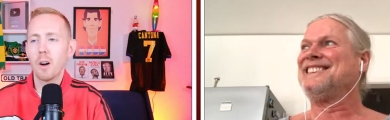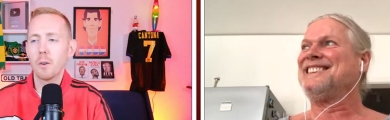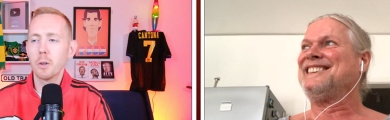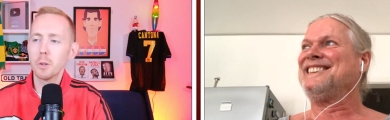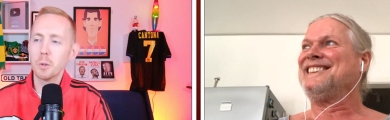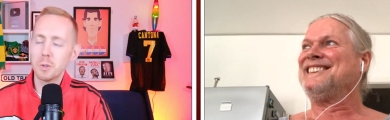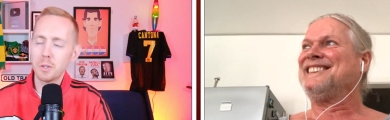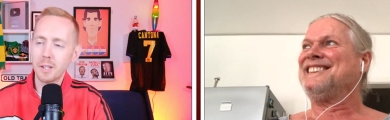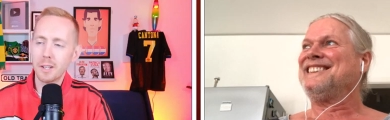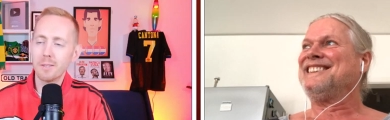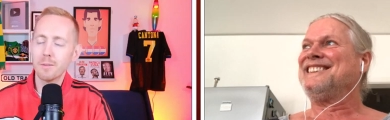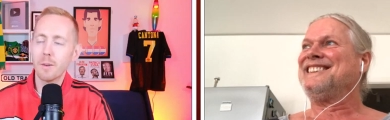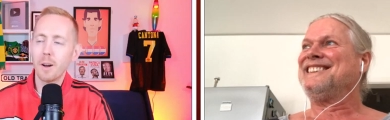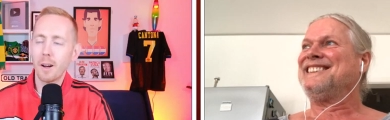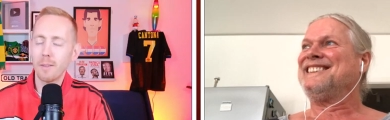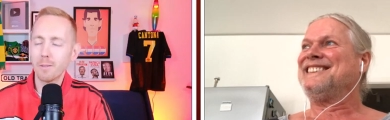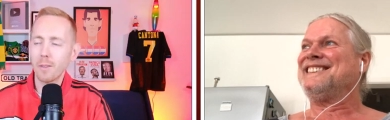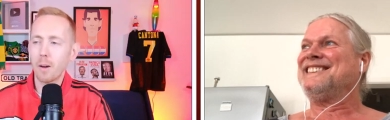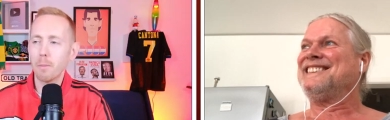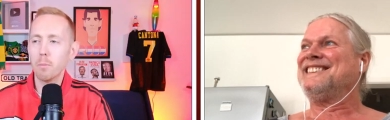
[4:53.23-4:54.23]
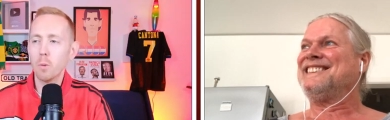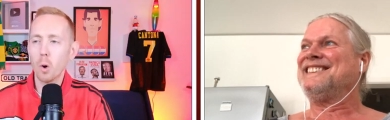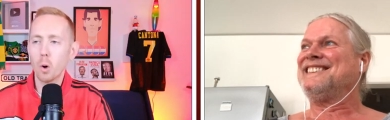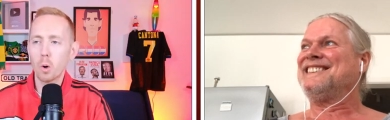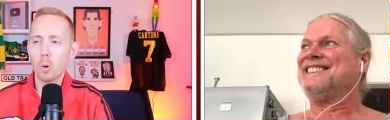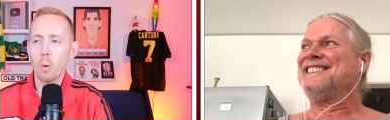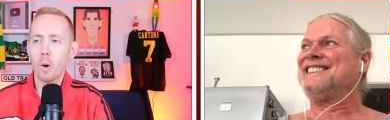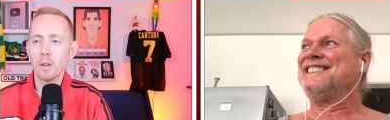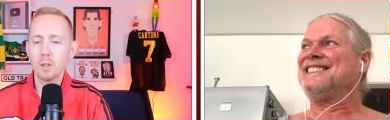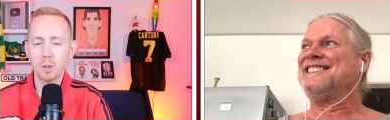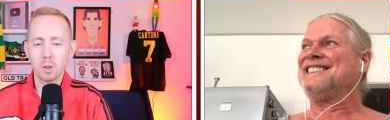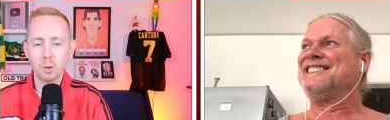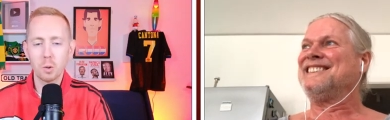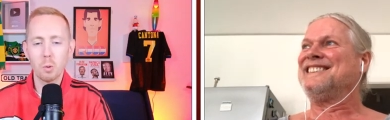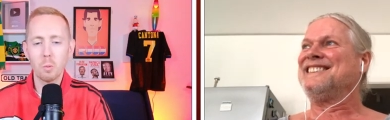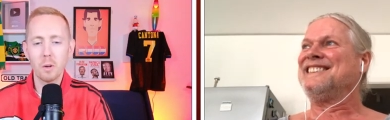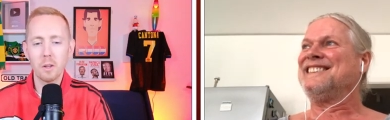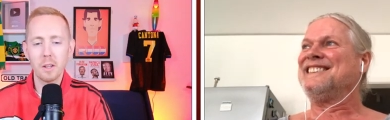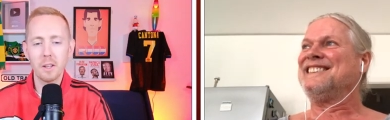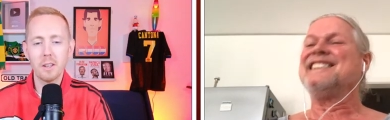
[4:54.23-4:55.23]
Speaker 1: you said, I'm, I'm not quite sure
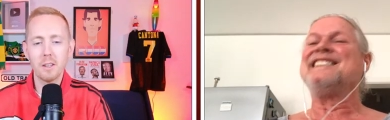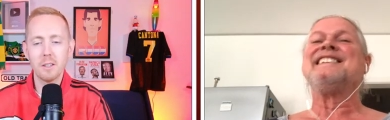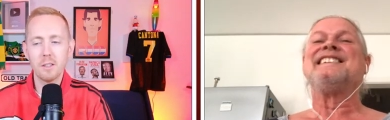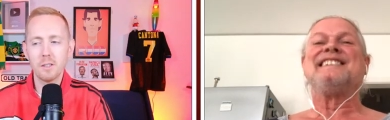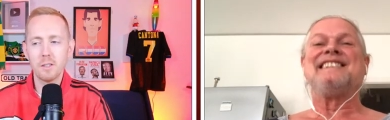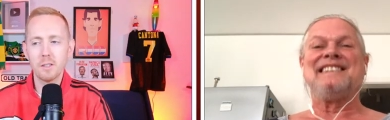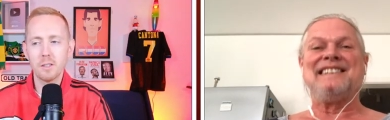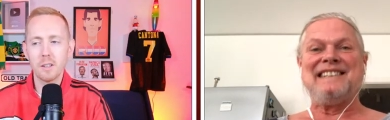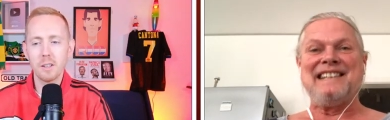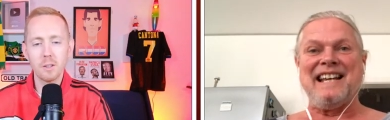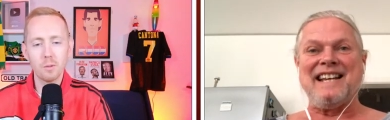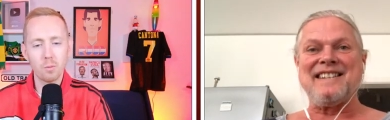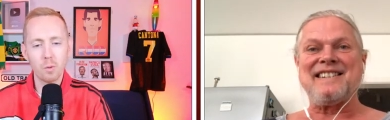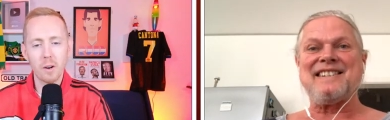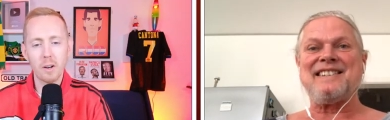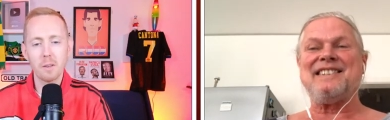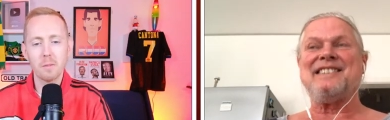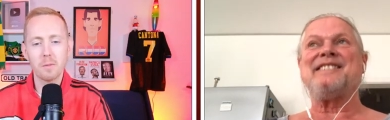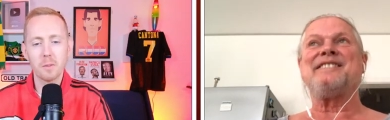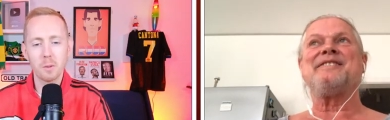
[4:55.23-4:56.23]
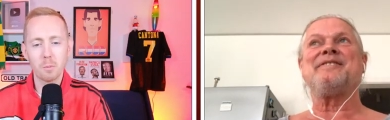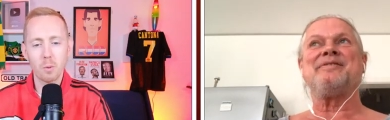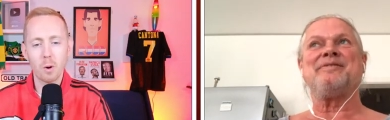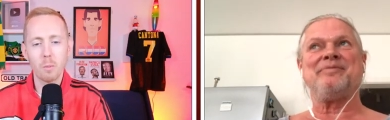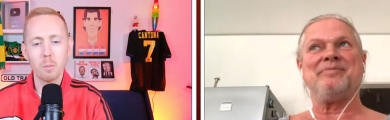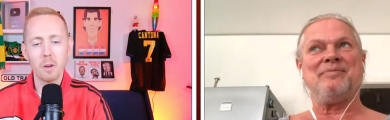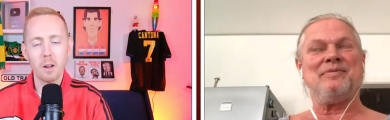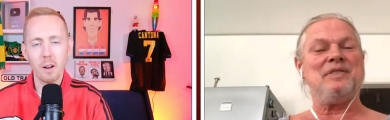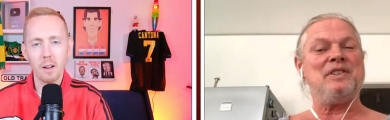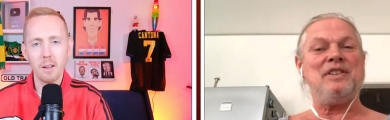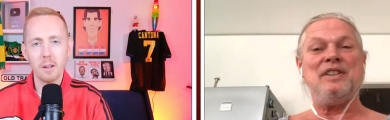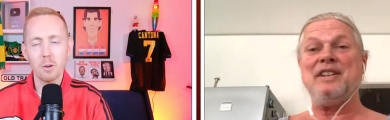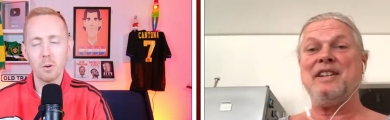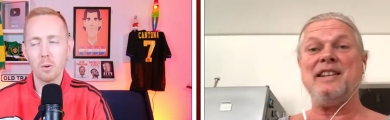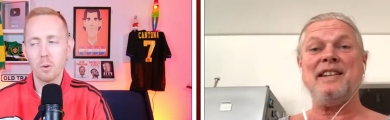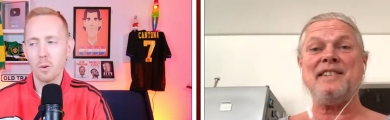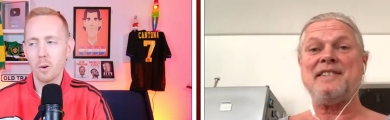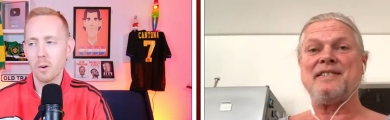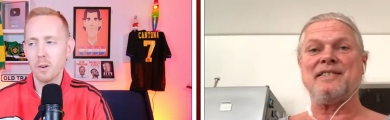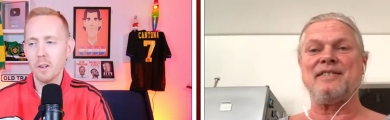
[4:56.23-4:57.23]
whether he's he's
Speaker 2: yes. ready for the Premier League or he
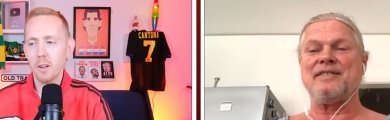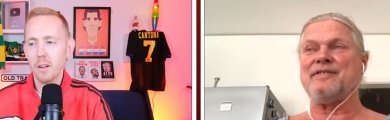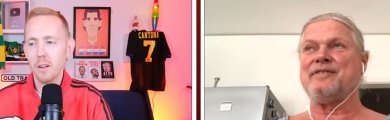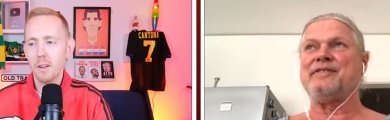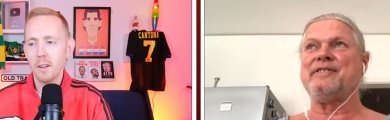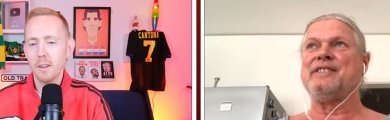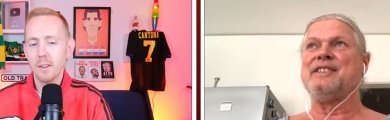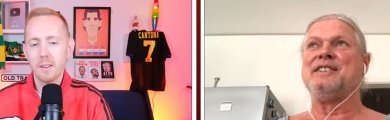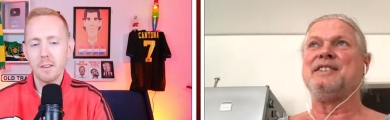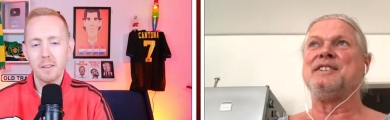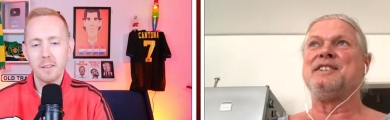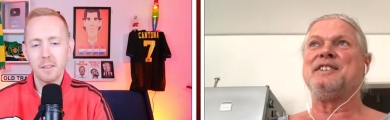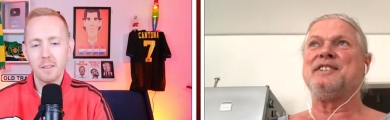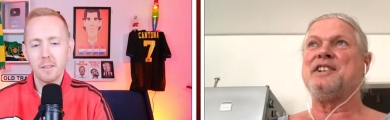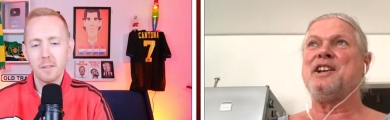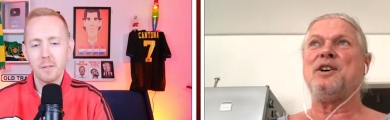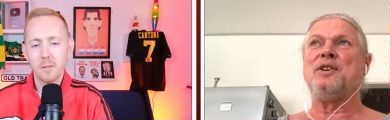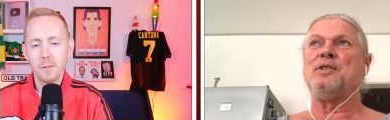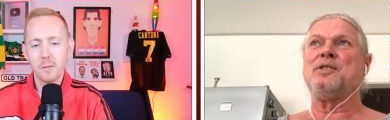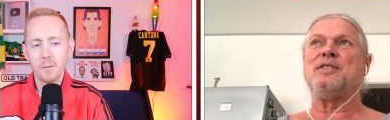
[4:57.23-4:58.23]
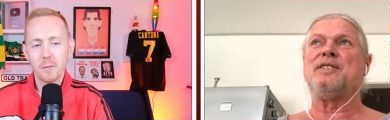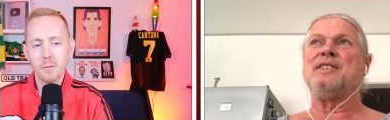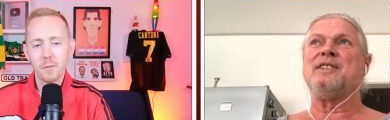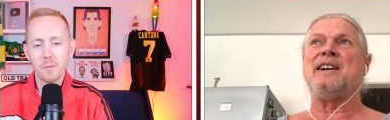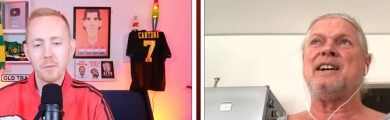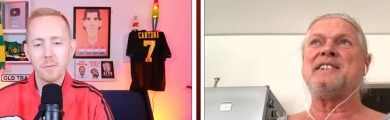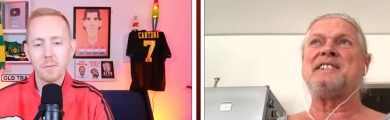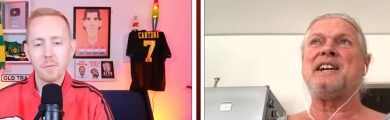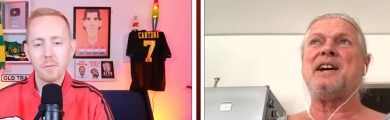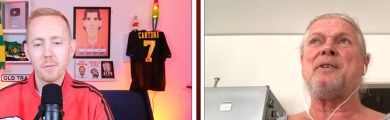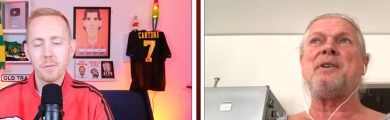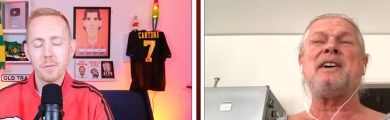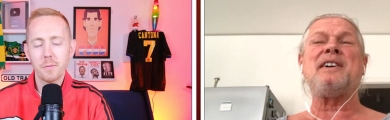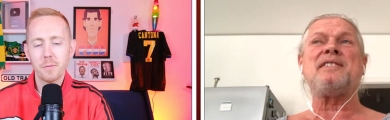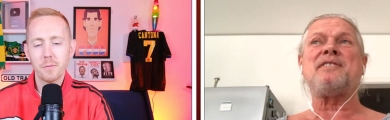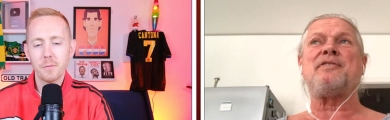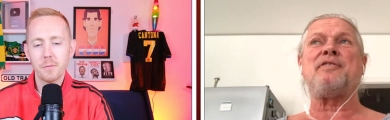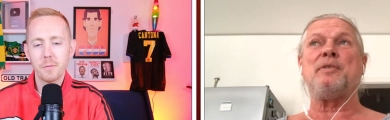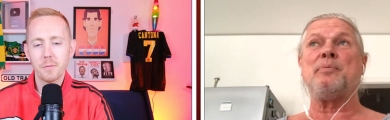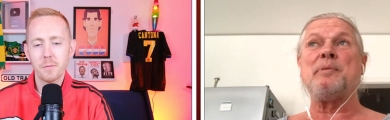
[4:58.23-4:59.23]
not. He isn't. No, Haidara
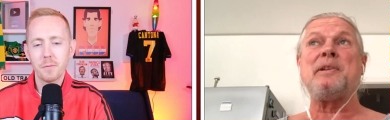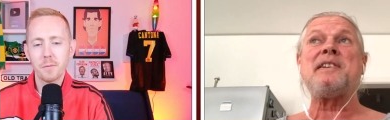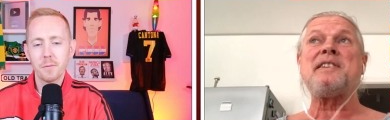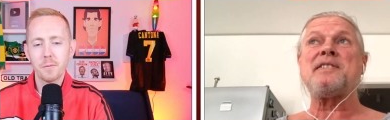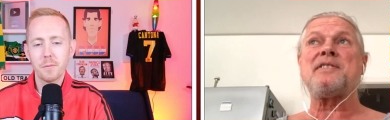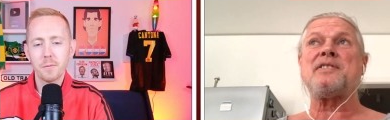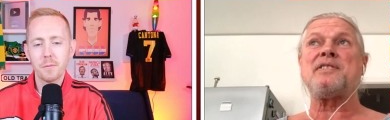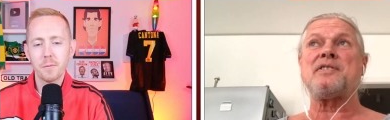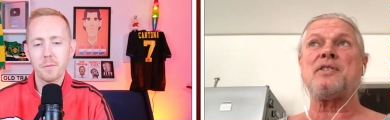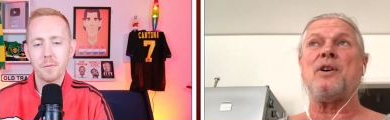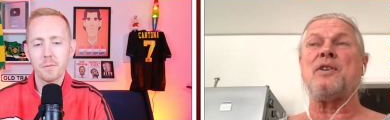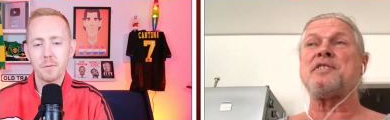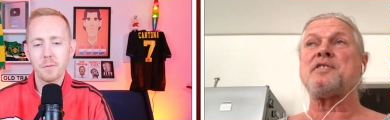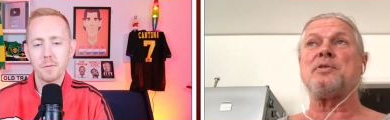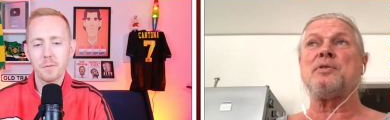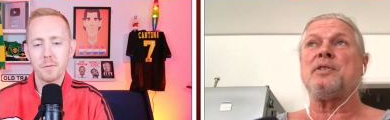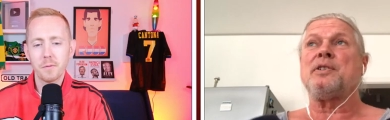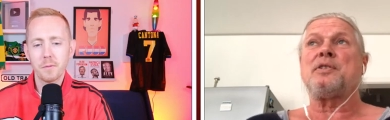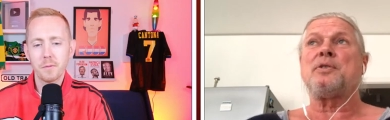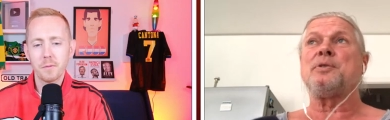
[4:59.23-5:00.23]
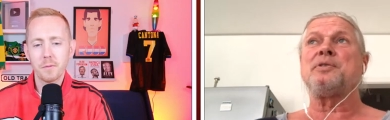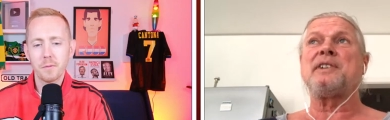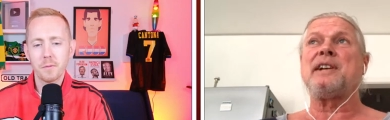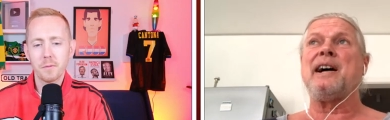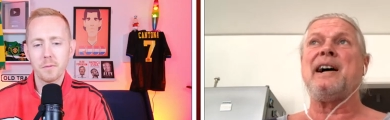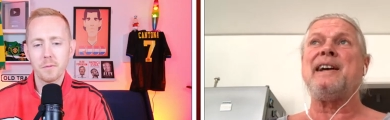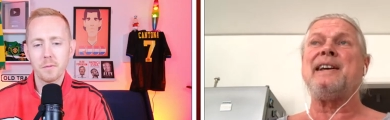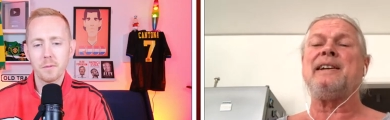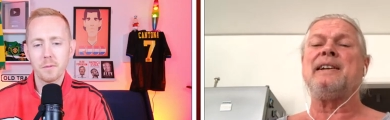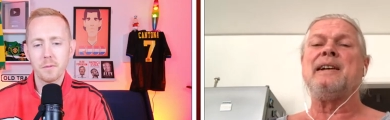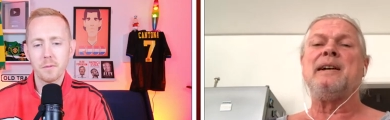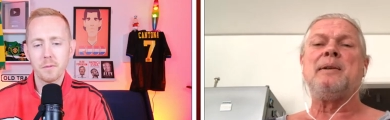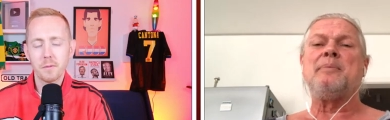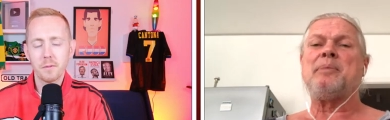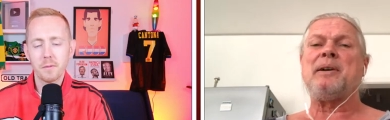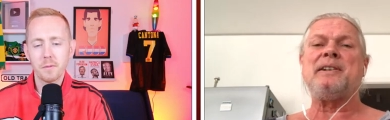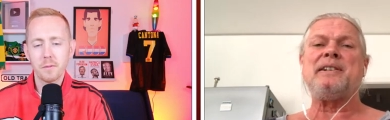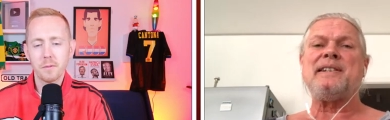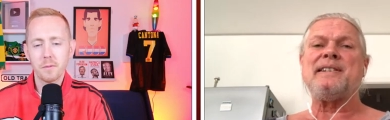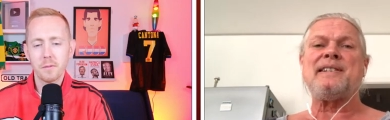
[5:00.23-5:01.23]
is, for me, is also a good guy,
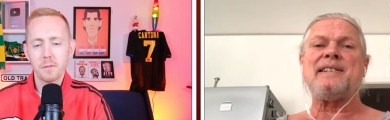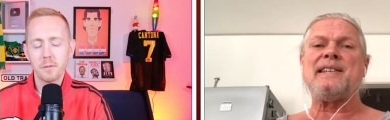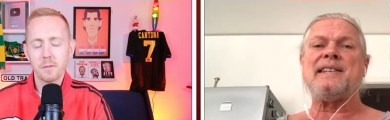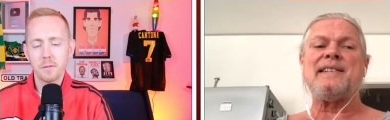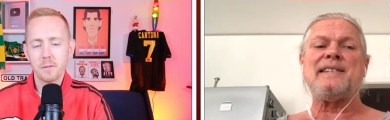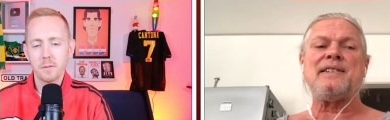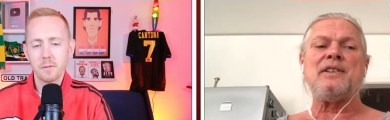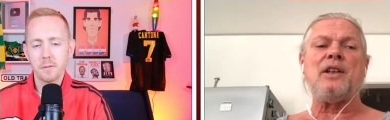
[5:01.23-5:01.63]
but he's he's